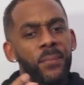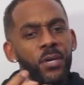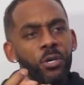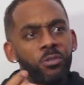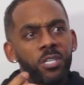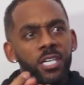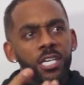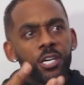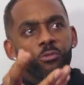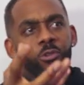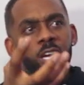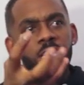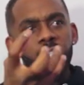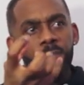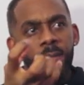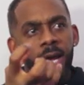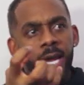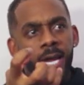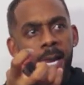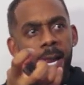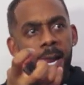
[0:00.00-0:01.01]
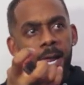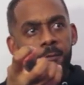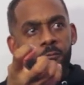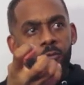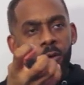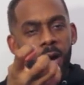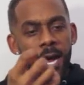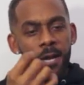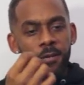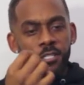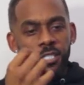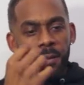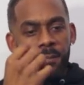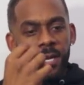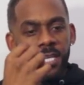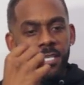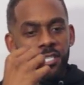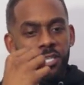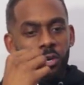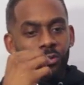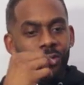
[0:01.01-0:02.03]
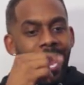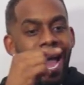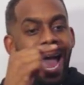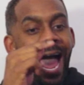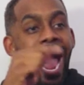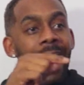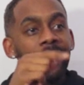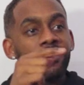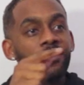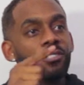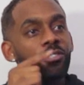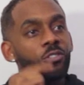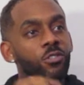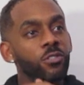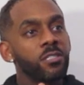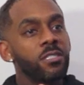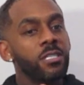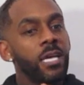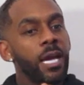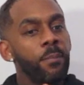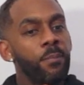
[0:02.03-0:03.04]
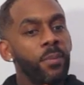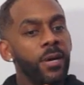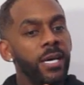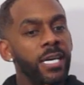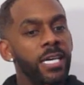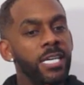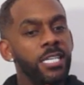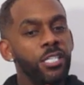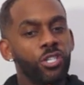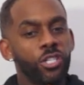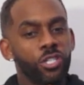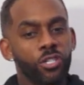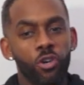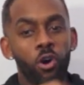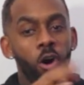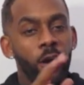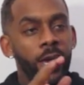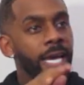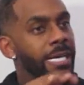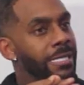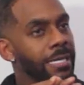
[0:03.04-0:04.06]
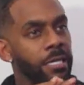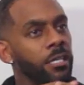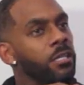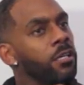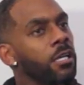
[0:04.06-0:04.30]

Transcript: building the resume. Right, do you know what I mean? So that actors couldn't say, but he's just got here. It's like,